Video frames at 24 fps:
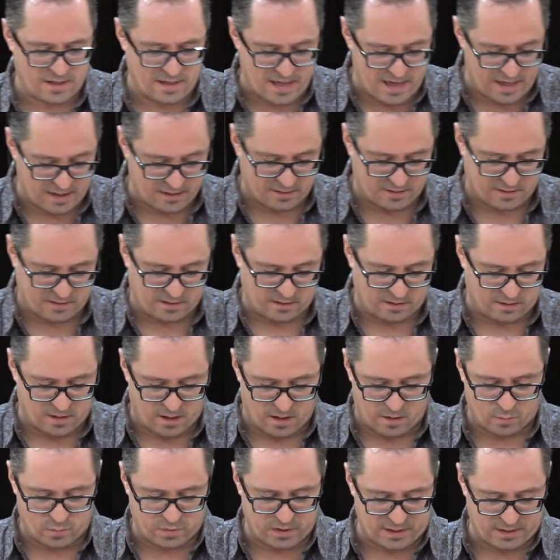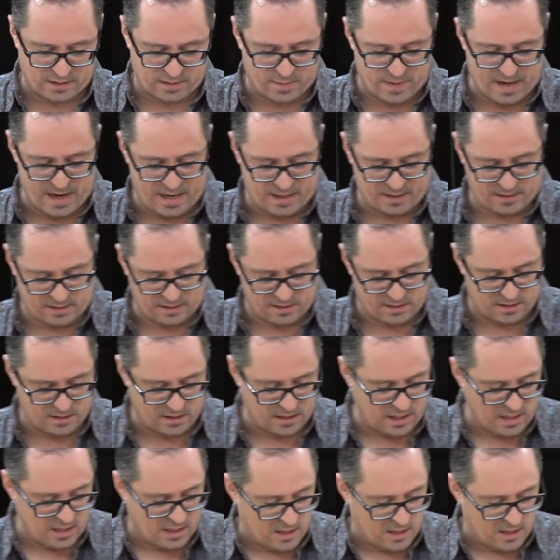dense and complex passage,